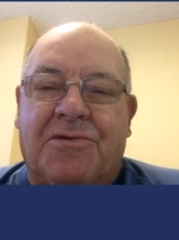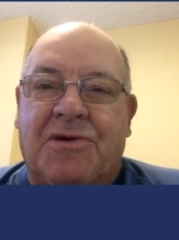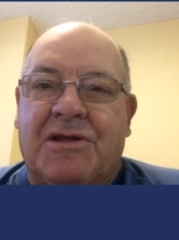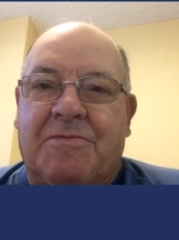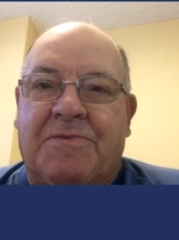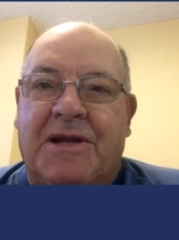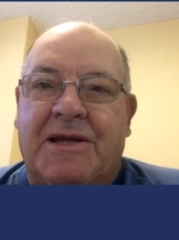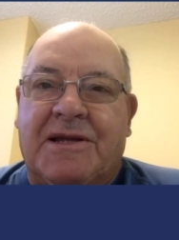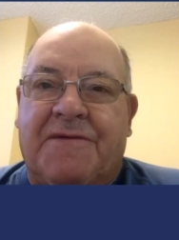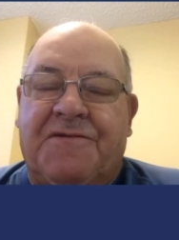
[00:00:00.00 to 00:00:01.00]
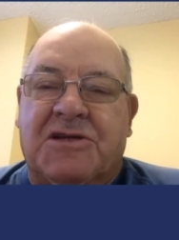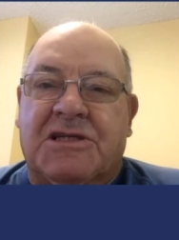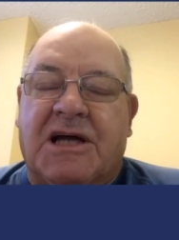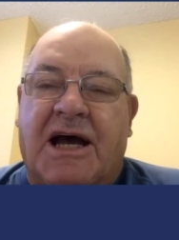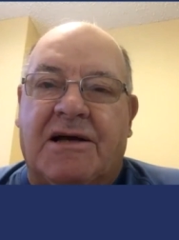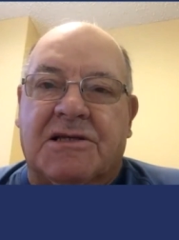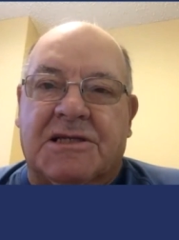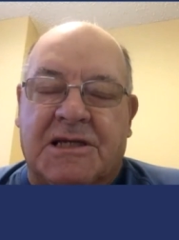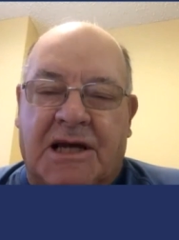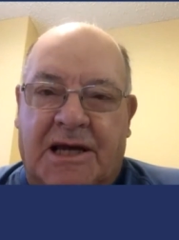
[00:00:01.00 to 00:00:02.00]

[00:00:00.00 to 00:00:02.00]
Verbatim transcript: or three of them play different styles,